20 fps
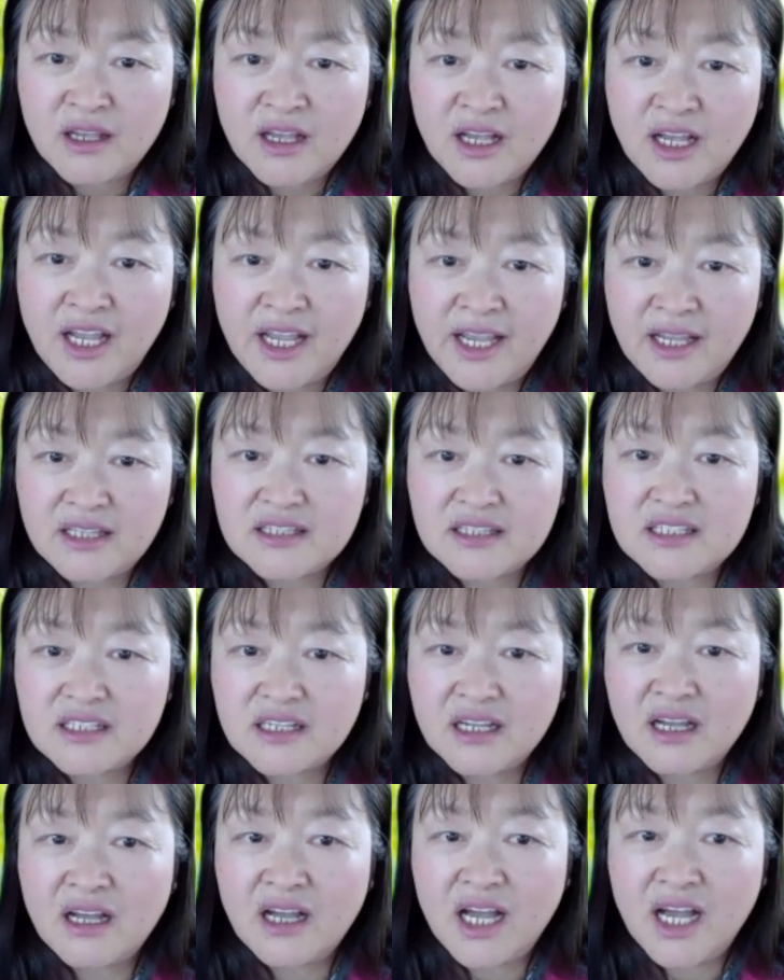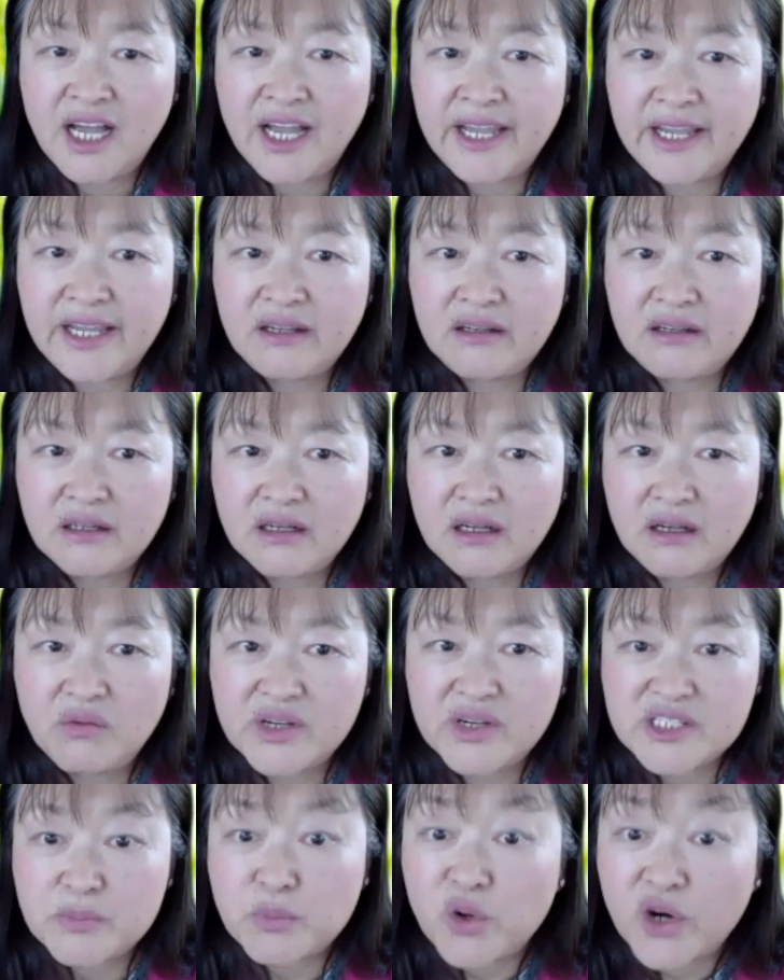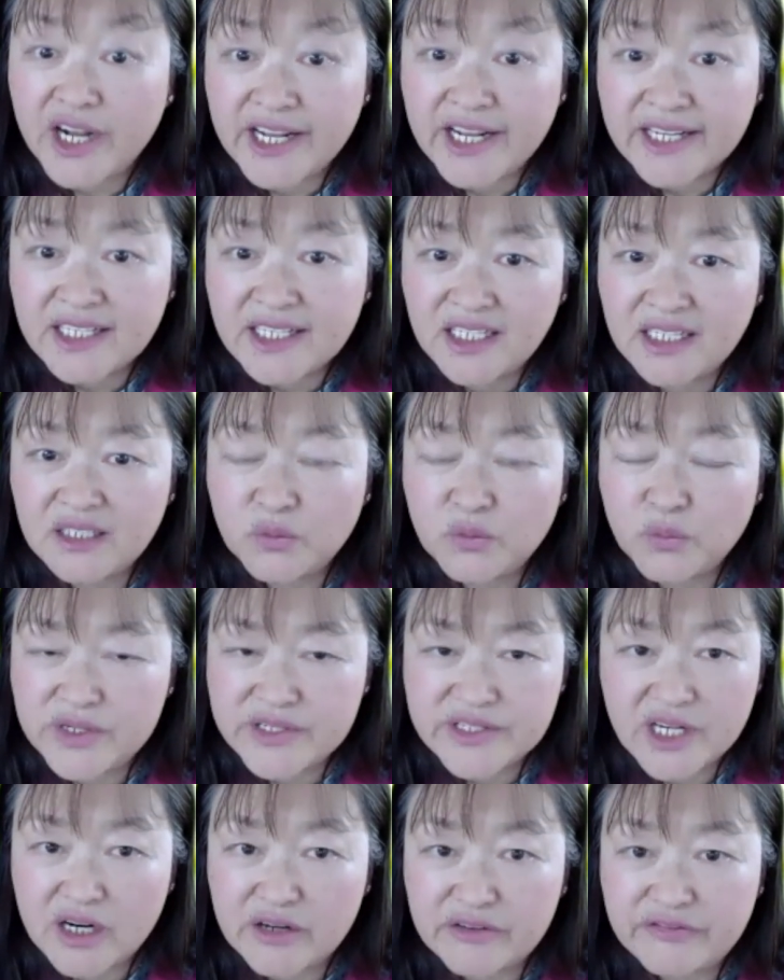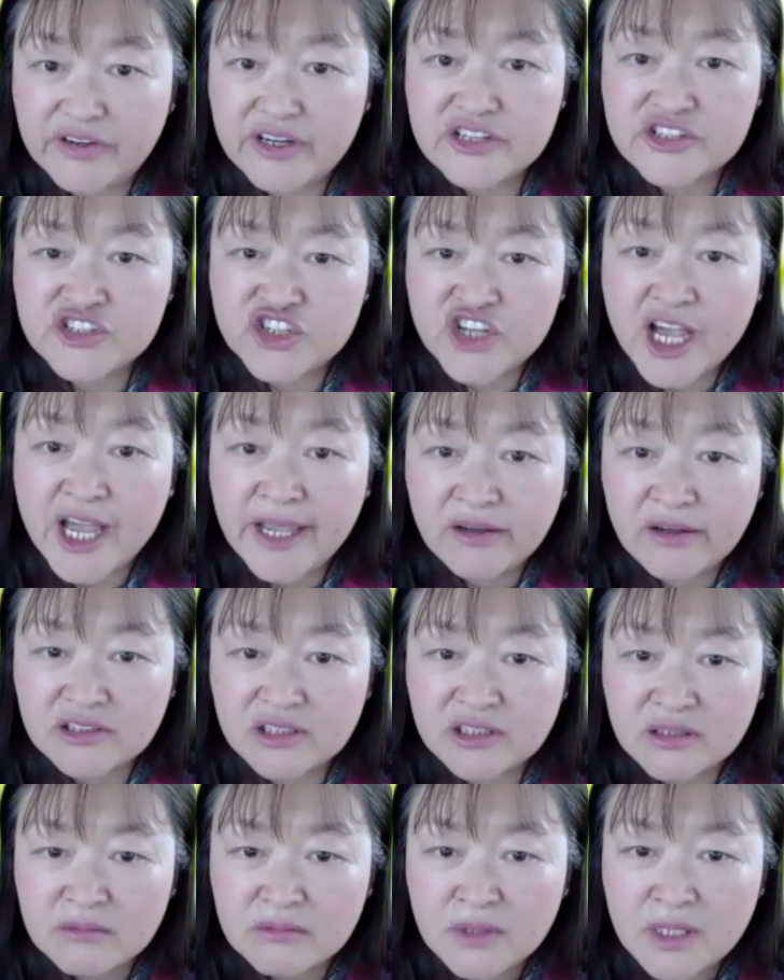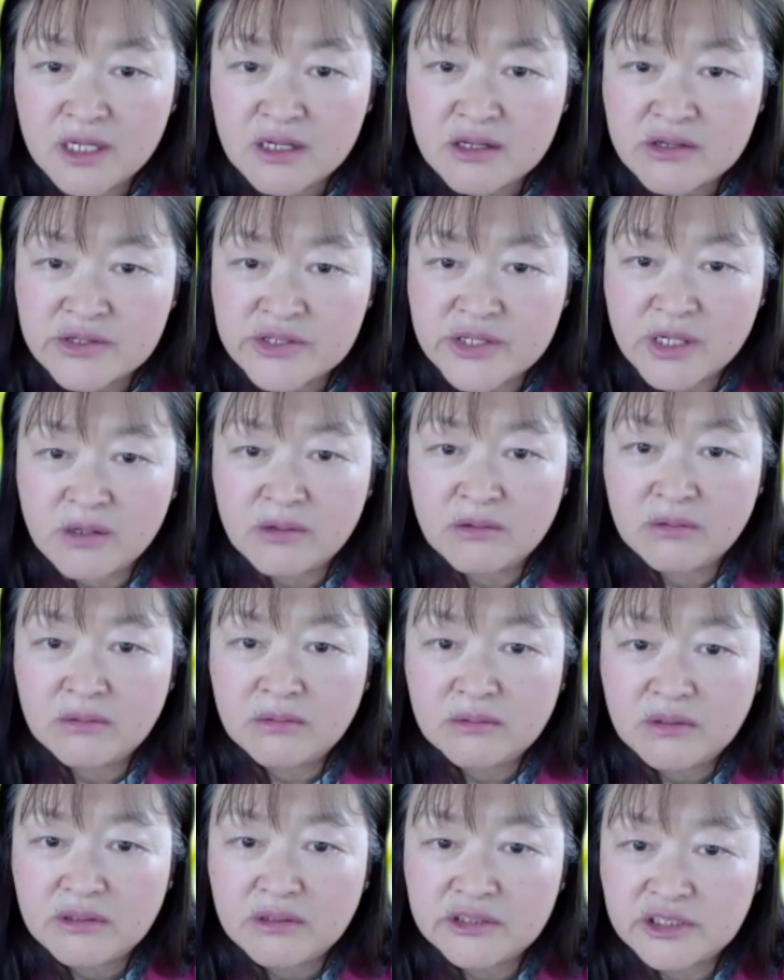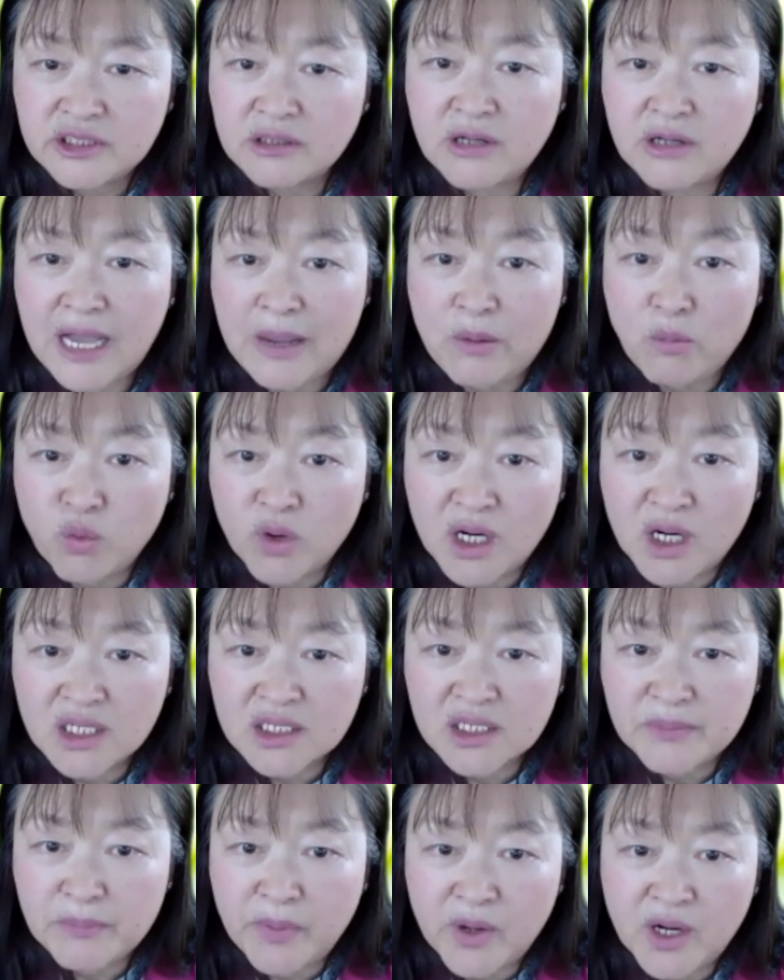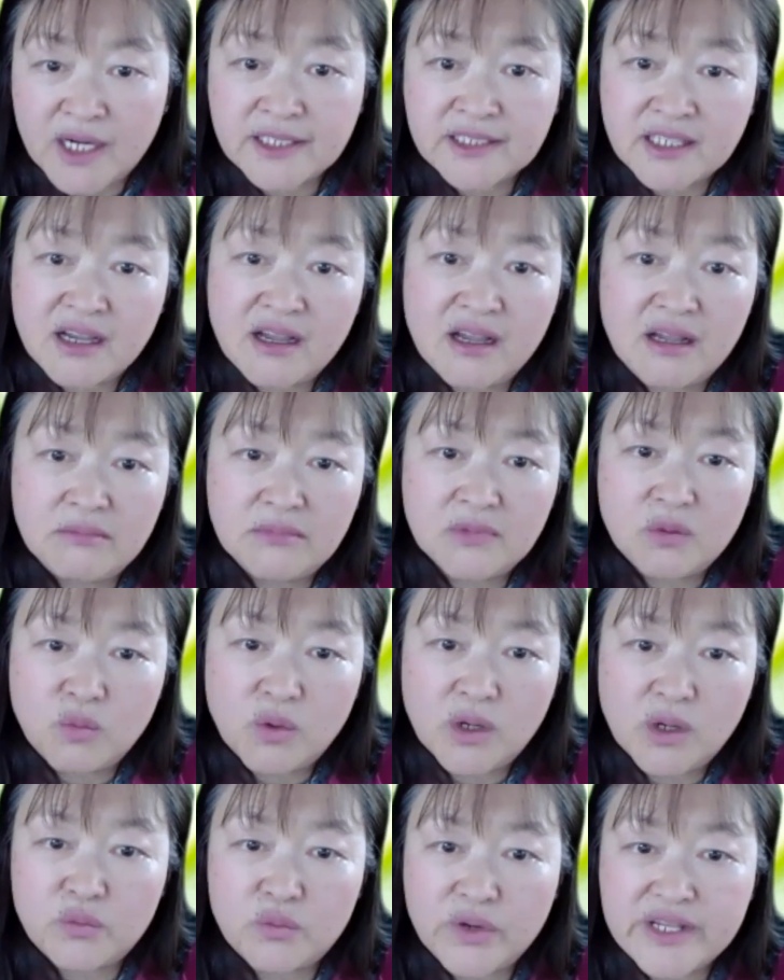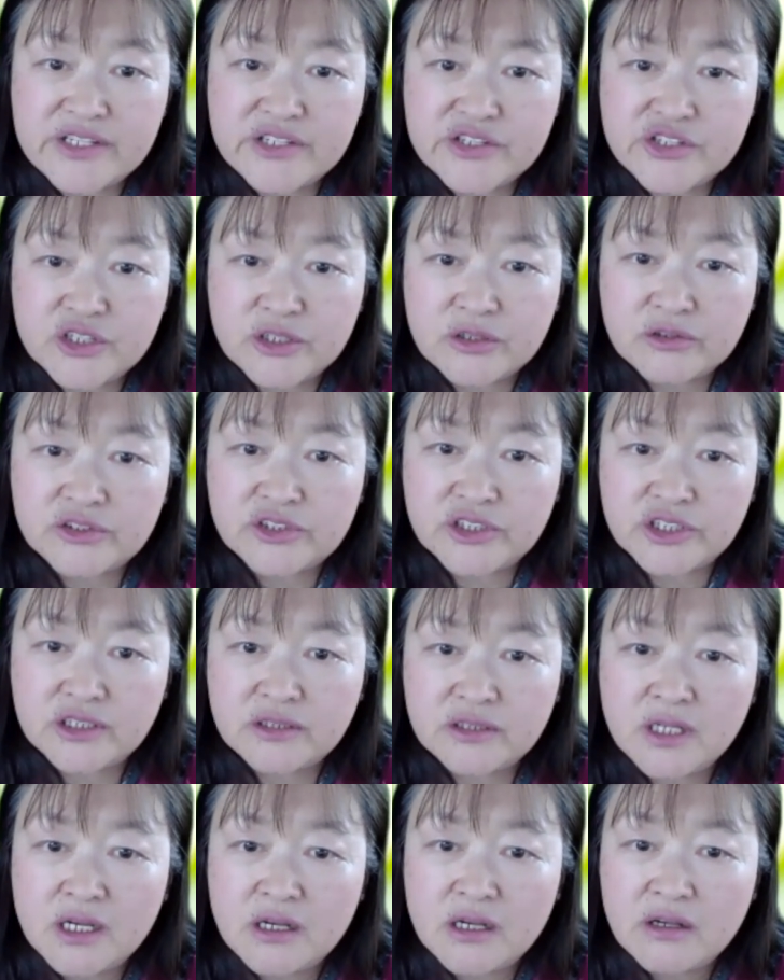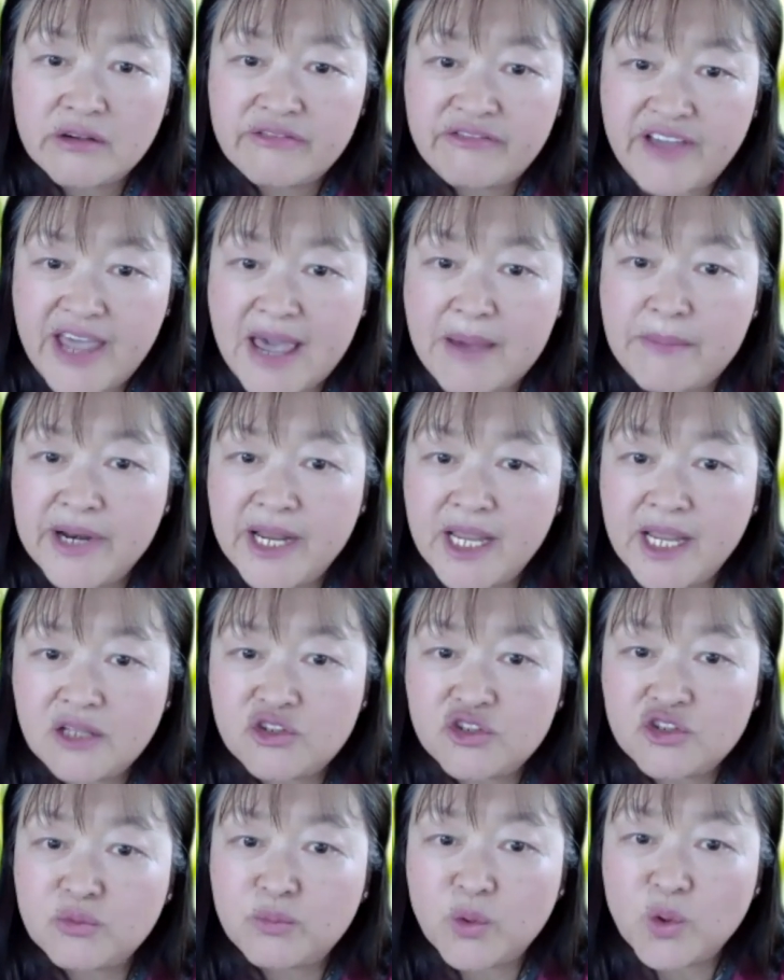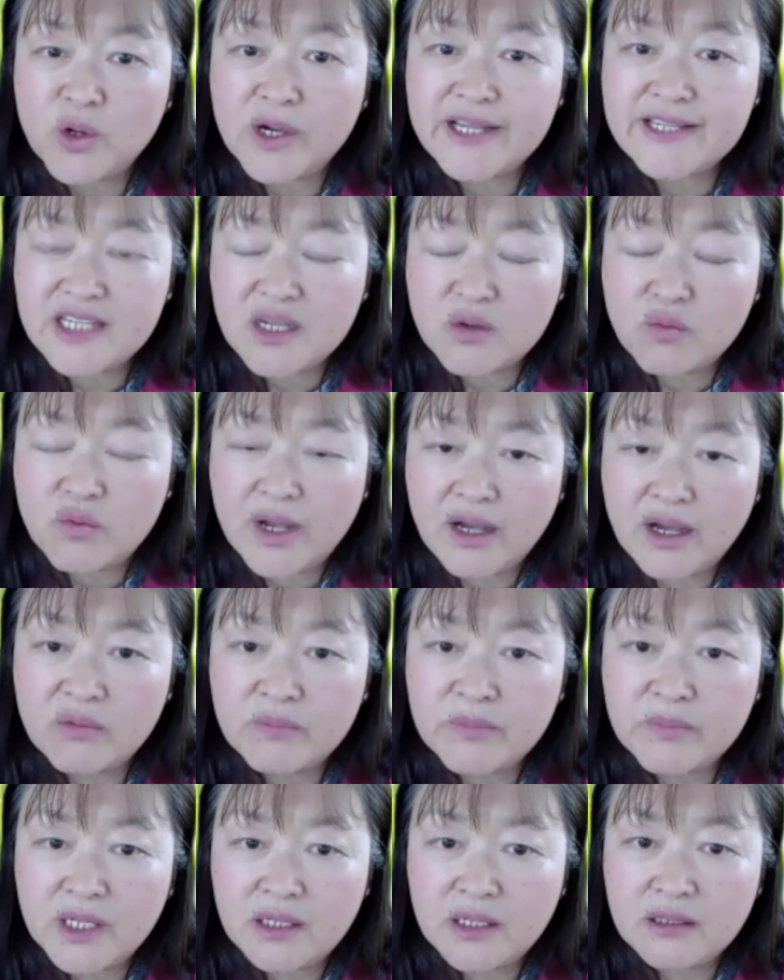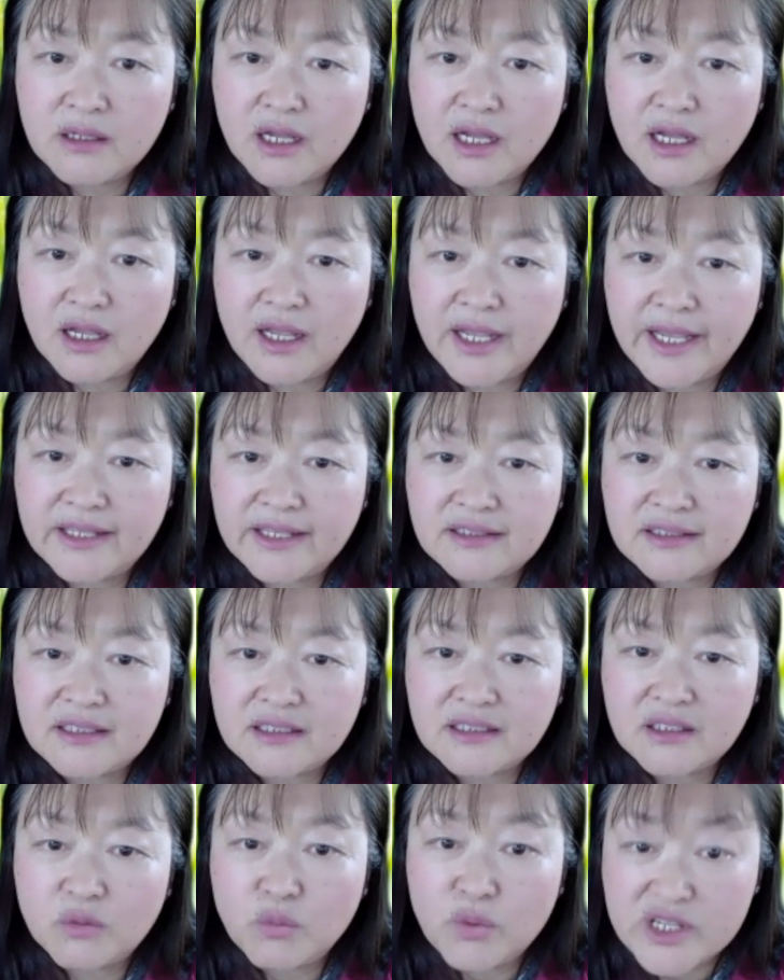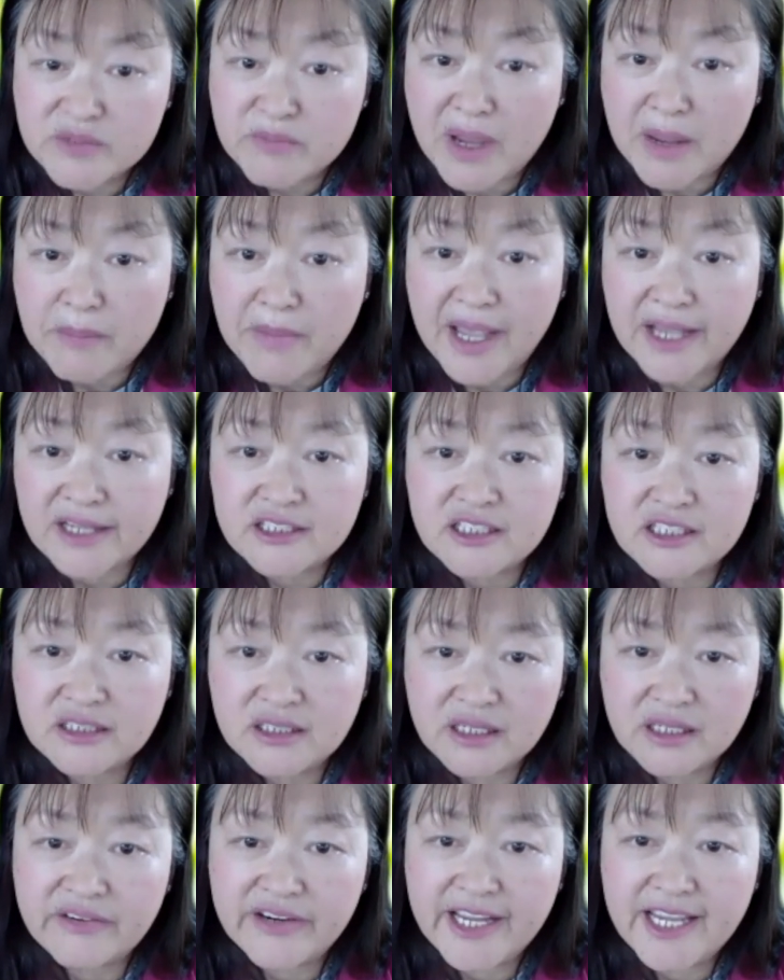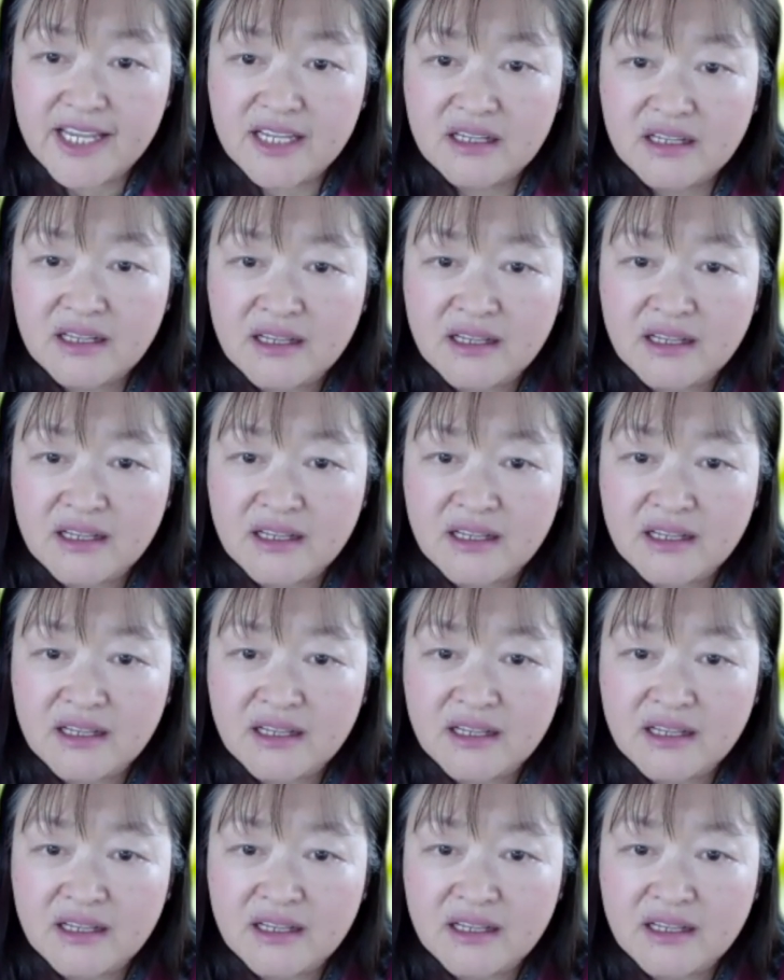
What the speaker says: And I was pregnant with our first child. So I worked part-time, or raised children, family, two boys in Wyoming, and with my master's degree.